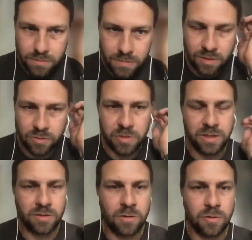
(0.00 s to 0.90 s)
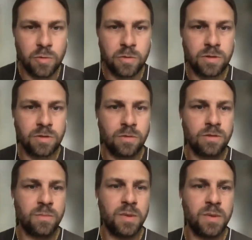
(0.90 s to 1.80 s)
don't really know who those
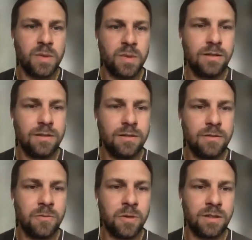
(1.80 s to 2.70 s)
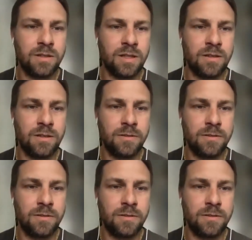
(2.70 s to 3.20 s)
people are. What are they?